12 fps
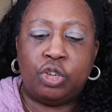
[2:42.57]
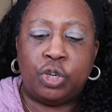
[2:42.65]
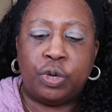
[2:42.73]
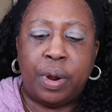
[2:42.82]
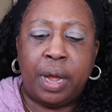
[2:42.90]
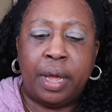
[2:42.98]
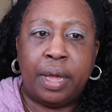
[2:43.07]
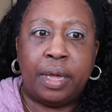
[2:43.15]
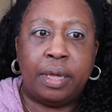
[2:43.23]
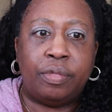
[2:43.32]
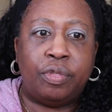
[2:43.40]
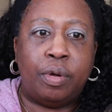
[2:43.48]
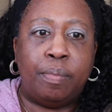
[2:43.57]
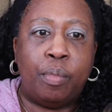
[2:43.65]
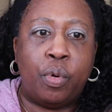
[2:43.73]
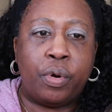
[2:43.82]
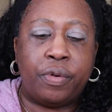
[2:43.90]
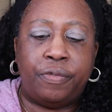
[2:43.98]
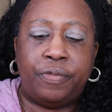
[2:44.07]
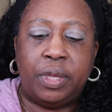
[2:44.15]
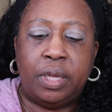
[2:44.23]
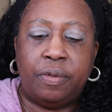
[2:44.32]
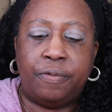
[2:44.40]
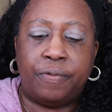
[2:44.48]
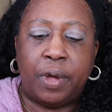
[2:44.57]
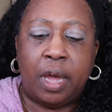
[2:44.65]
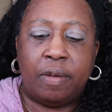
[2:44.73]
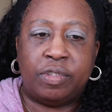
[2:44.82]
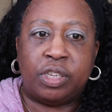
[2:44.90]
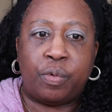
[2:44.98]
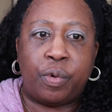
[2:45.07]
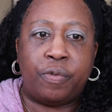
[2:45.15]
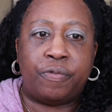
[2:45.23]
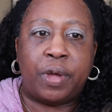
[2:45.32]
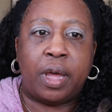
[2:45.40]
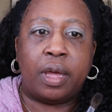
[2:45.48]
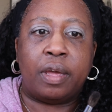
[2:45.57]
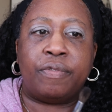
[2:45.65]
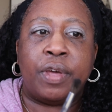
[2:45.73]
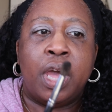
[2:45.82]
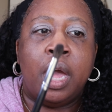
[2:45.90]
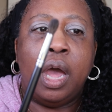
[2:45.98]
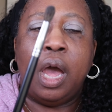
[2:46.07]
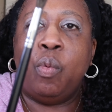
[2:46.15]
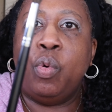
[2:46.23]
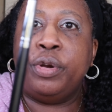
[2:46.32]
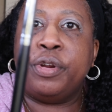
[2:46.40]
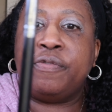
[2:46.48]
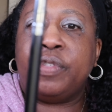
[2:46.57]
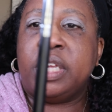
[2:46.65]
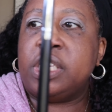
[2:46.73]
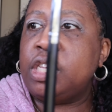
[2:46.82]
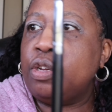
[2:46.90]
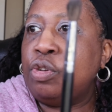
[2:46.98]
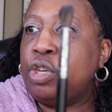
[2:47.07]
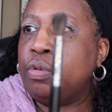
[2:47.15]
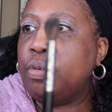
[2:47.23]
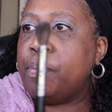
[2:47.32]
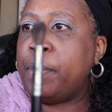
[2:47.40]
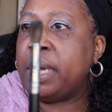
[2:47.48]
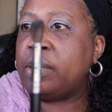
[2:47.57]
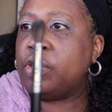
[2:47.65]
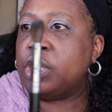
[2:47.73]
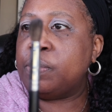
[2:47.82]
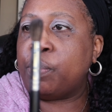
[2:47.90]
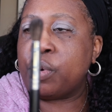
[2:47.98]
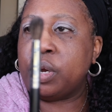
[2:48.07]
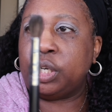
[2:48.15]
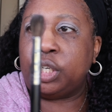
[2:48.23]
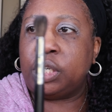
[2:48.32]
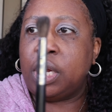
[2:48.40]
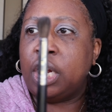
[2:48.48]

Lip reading: try the Morphe 505. I wonder if they still make this brush.